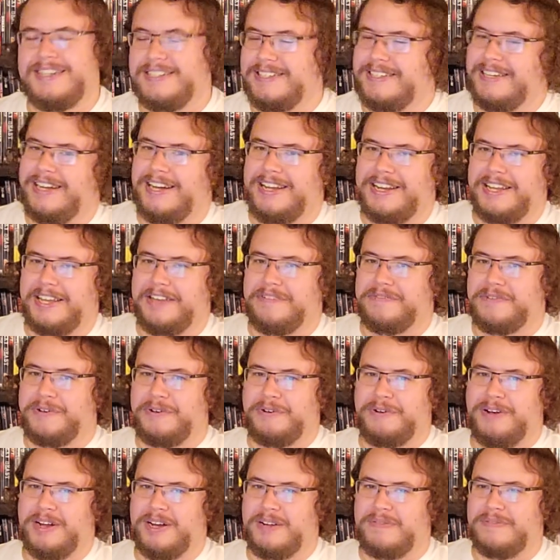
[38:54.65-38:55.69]
Gotta give it
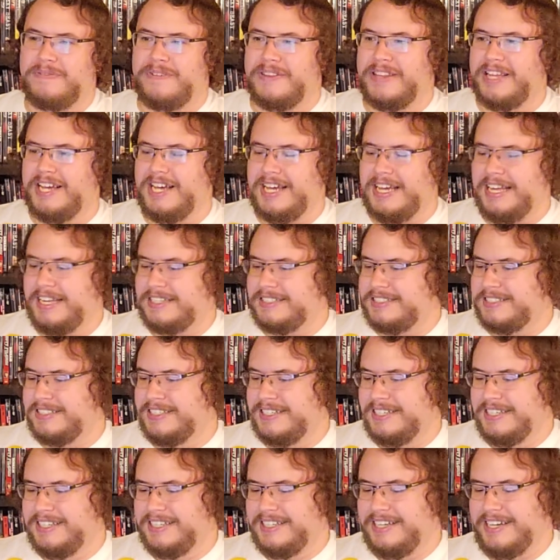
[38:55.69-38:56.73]
credit for that.
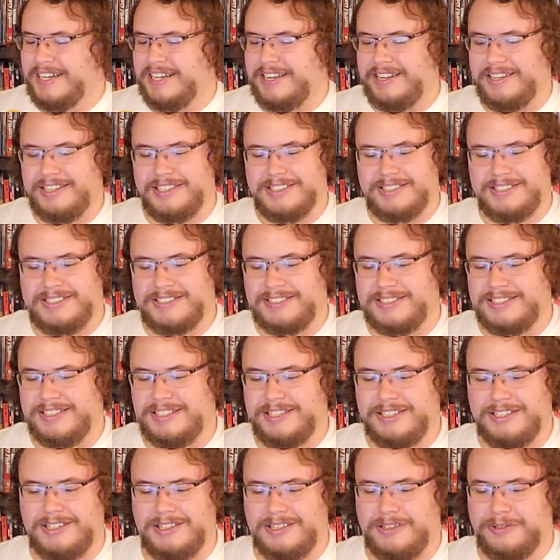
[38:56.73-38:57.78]
It is
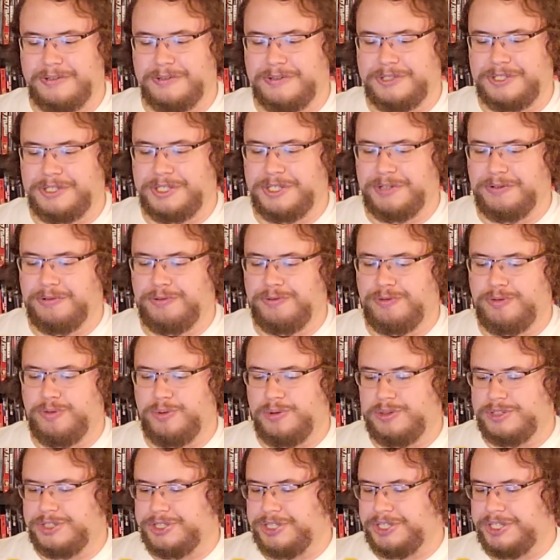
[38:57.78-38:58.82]
still Lucio
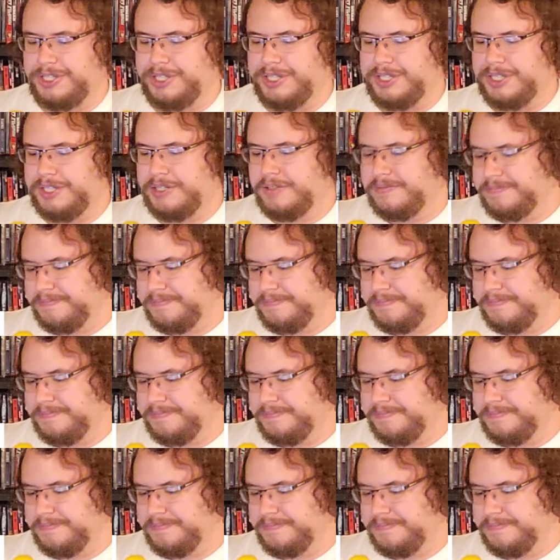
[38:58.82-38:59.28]
Fulci.